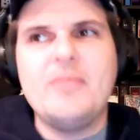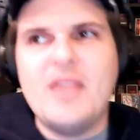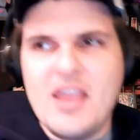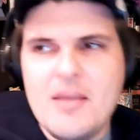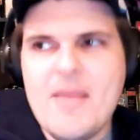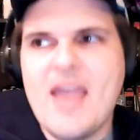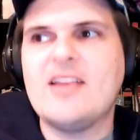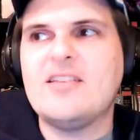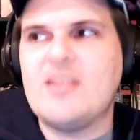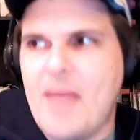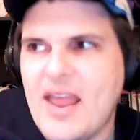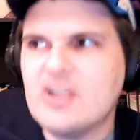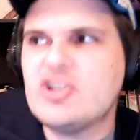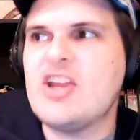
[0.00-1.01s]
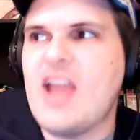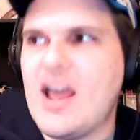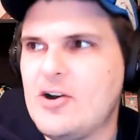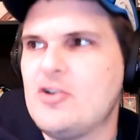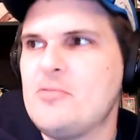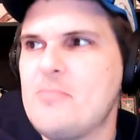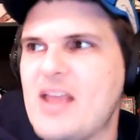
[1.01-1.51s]
He make the managing
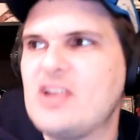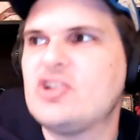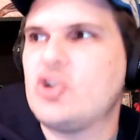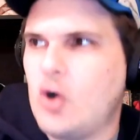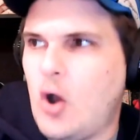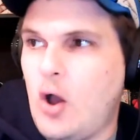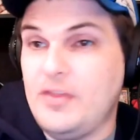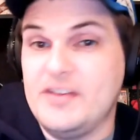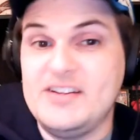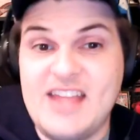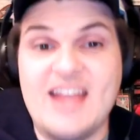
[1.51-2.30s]
editor make sure all the